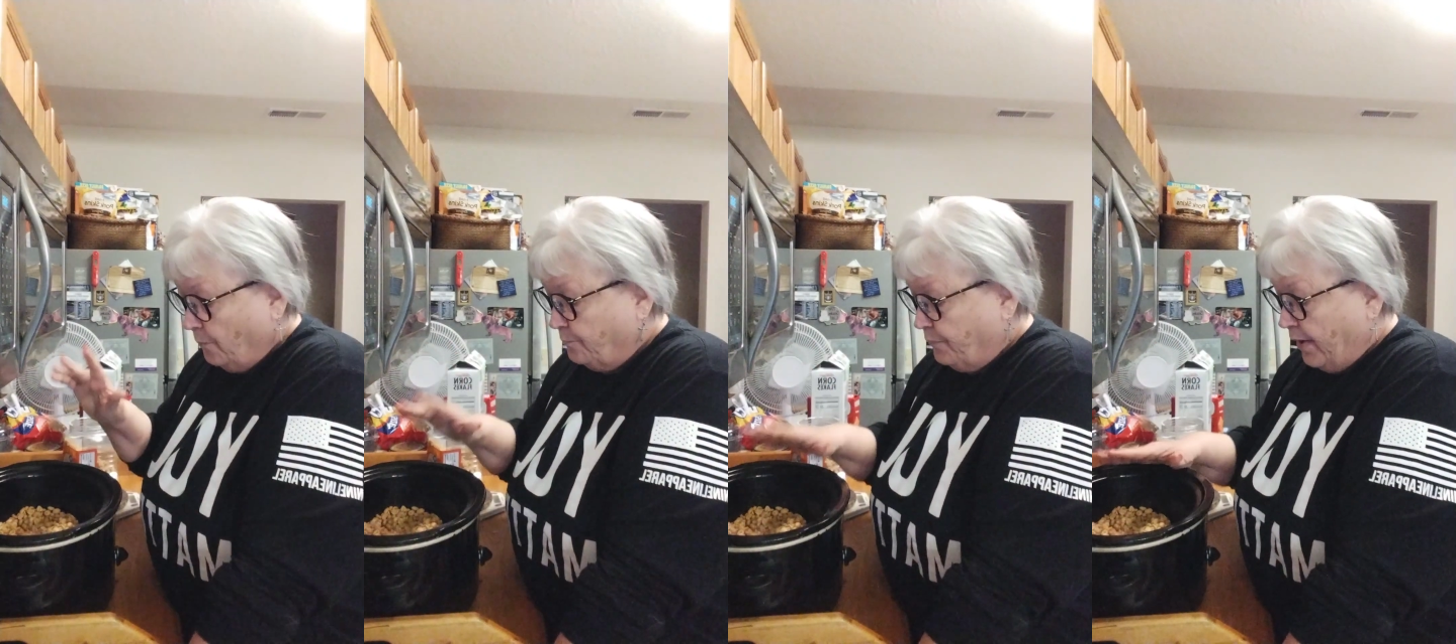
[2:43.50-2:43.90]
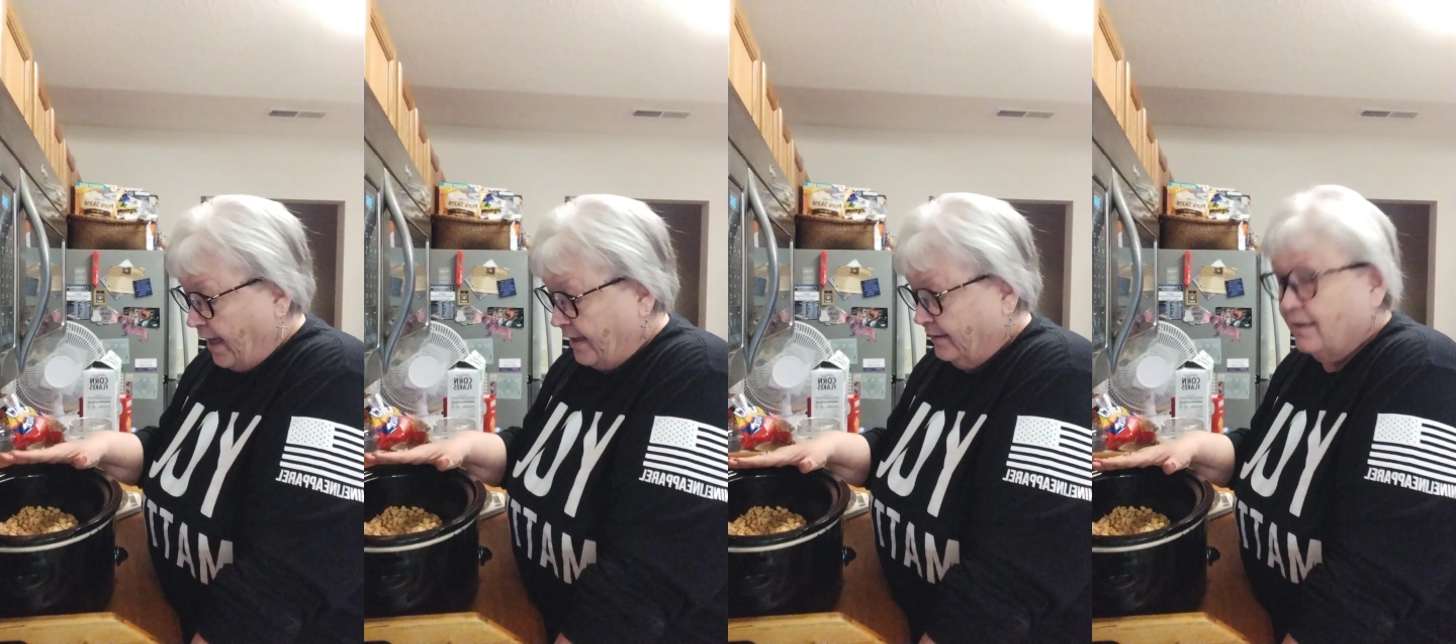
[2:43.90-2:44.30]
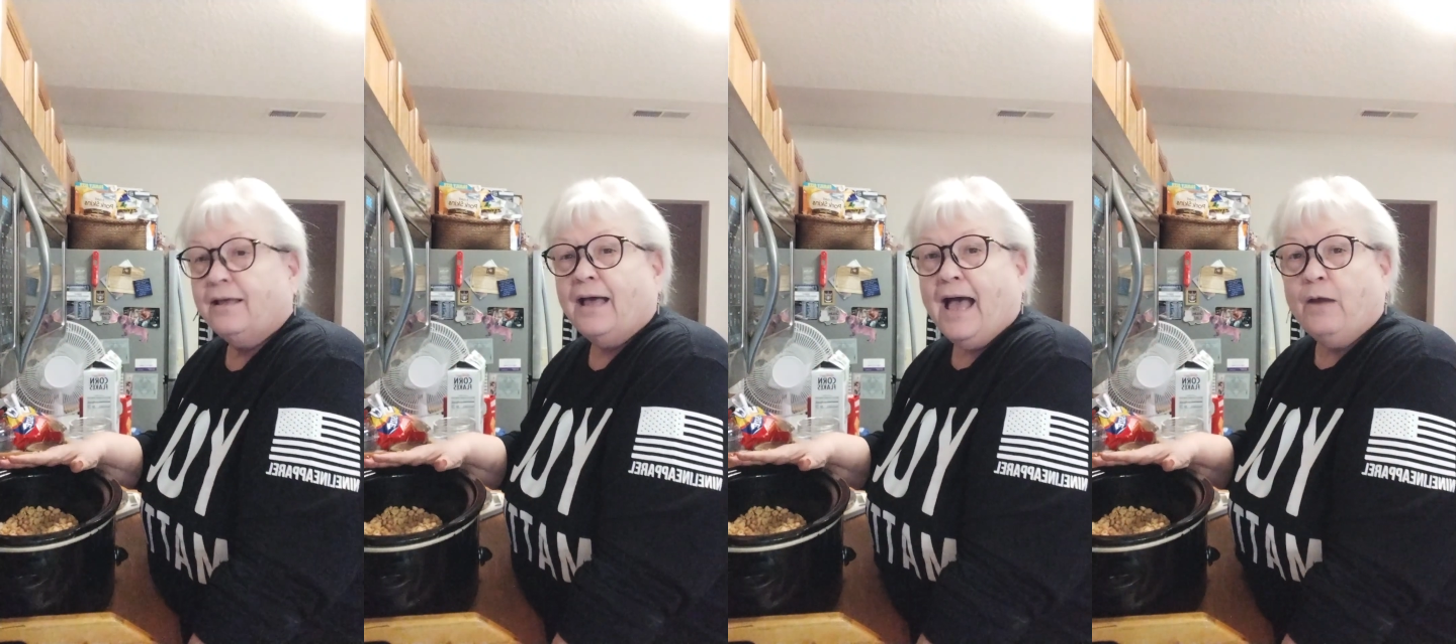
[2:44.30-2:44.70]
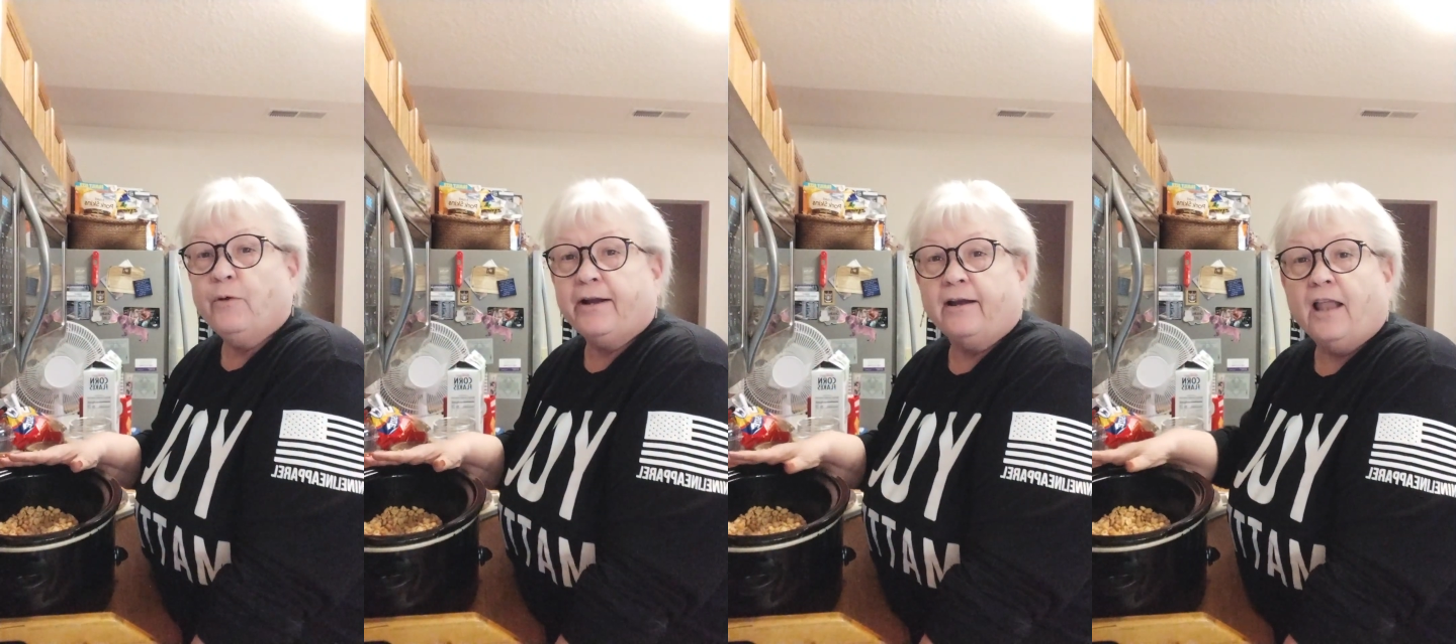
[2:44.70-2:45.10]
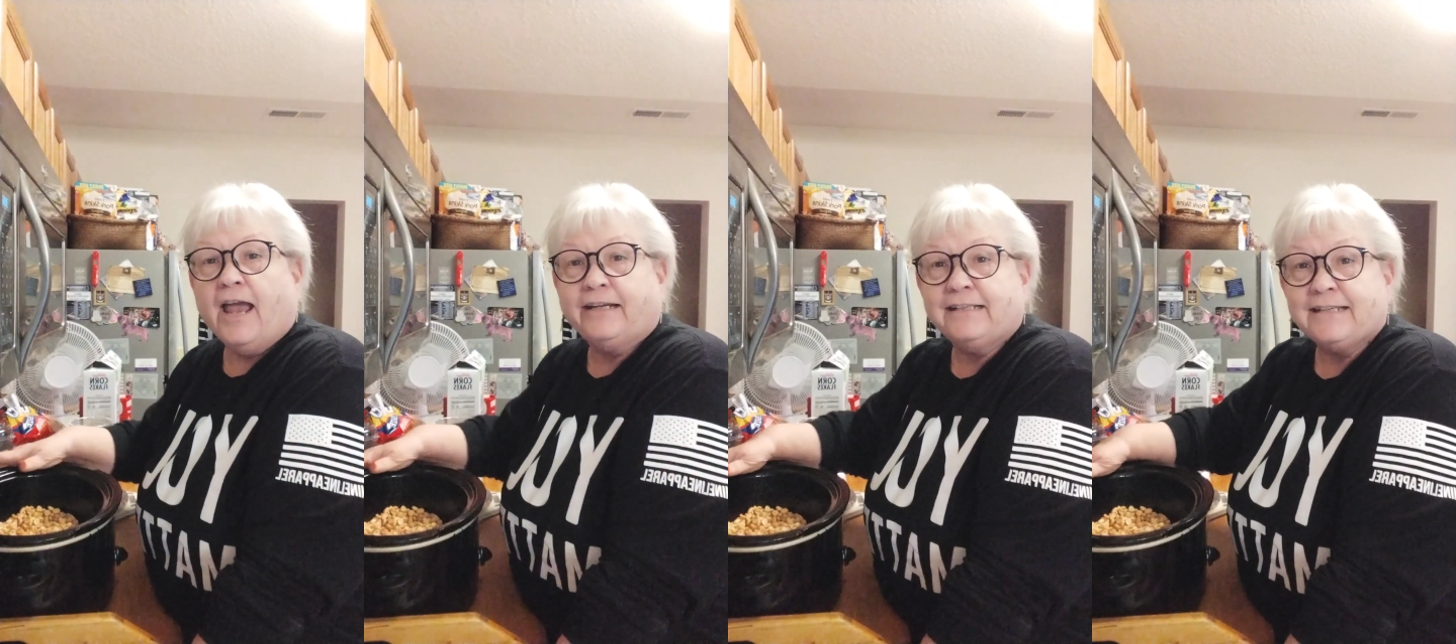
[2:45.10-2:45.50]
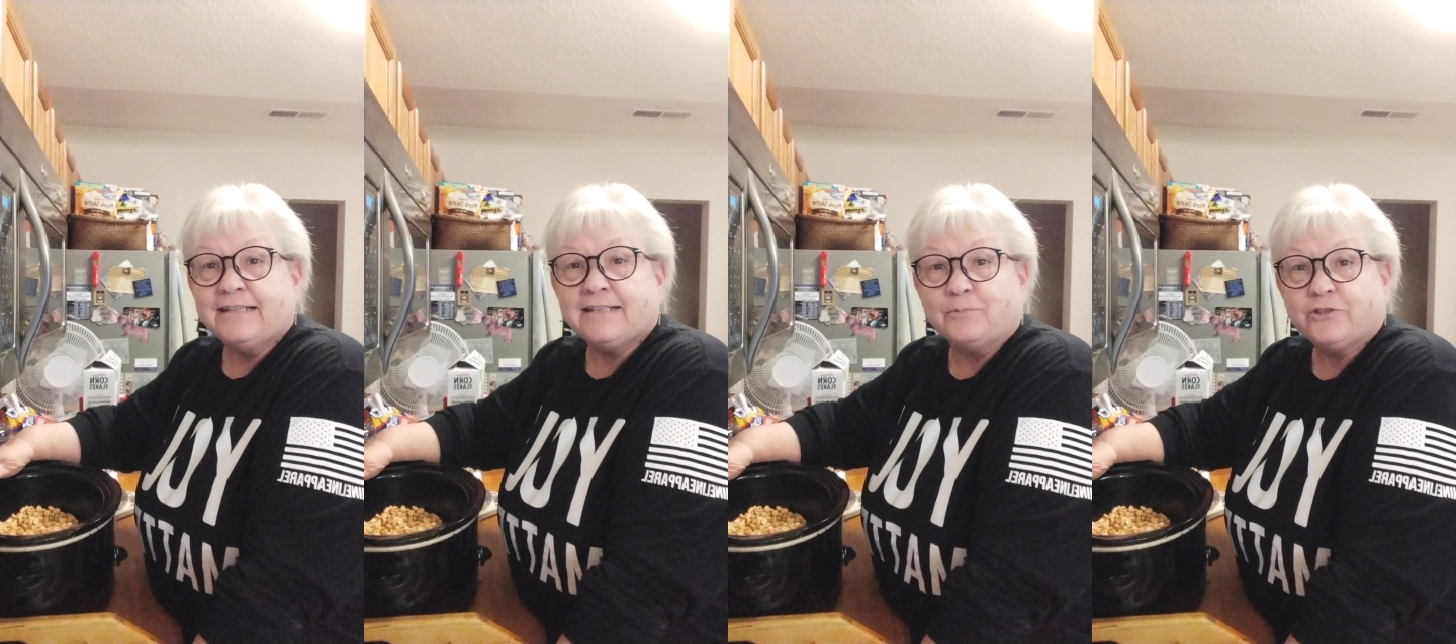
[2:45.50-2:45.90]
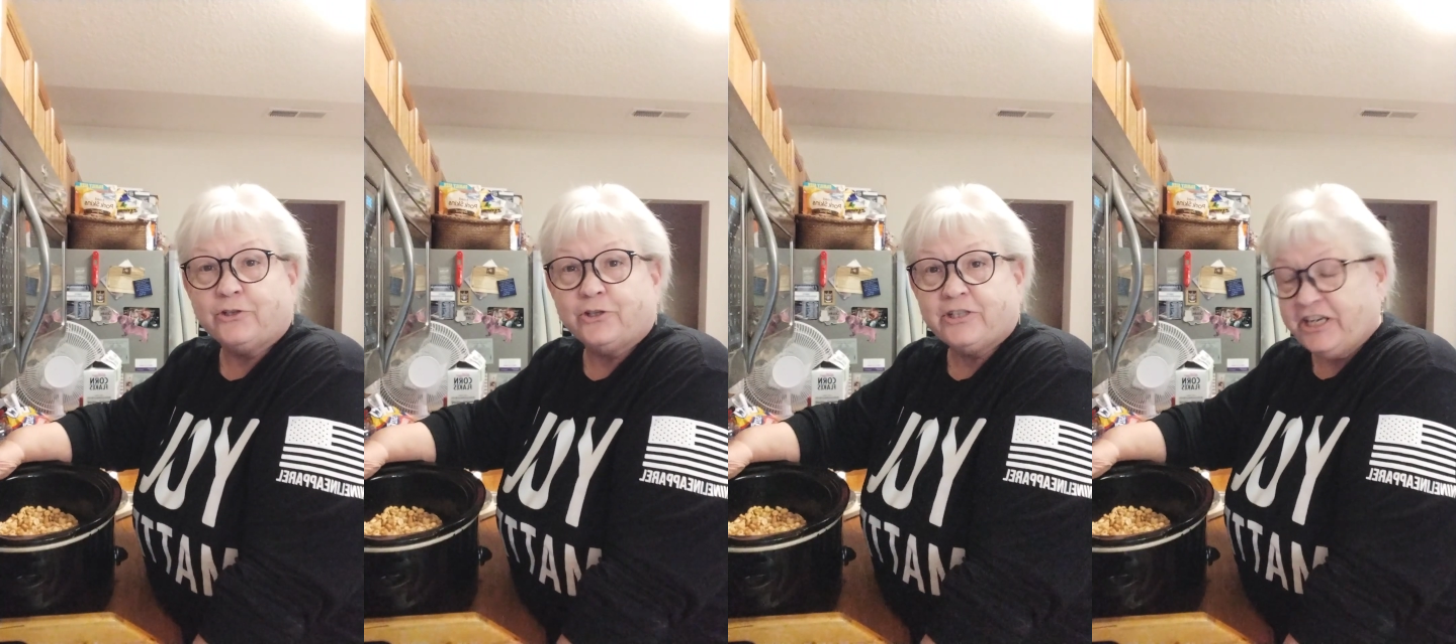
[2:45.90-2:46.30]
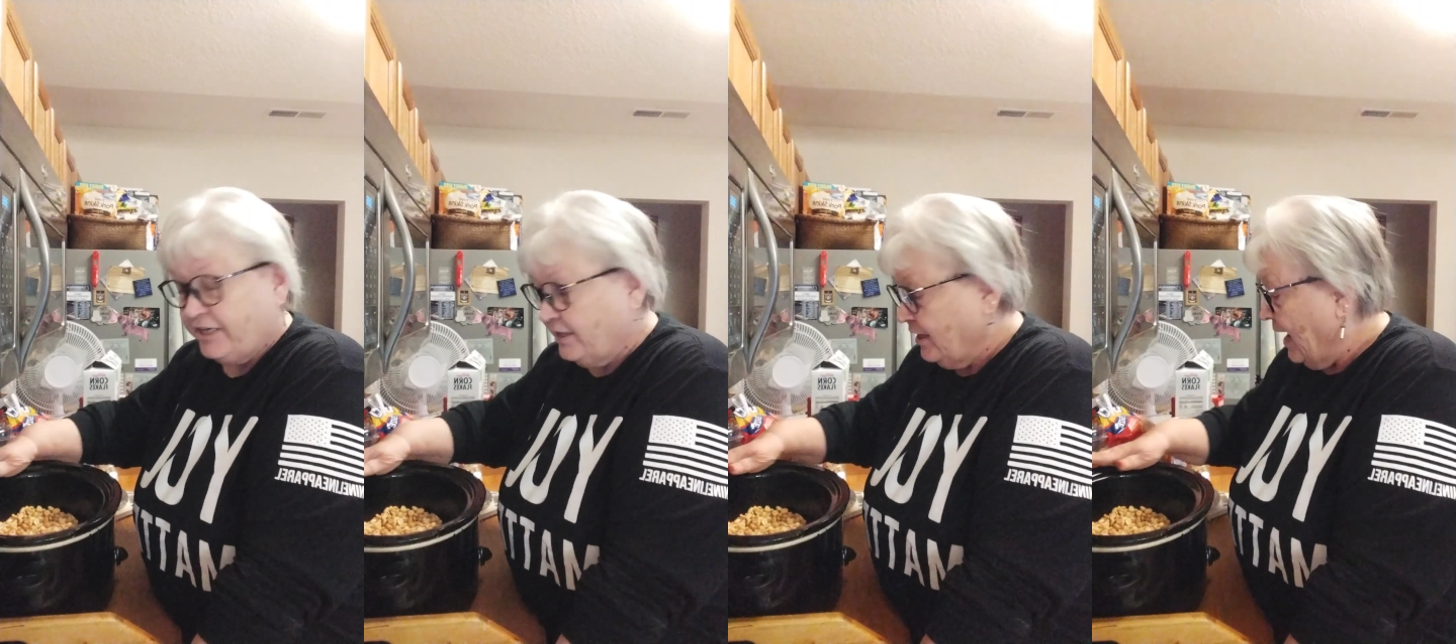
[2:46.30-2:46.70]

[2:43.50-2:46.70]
But I went online and did some searching,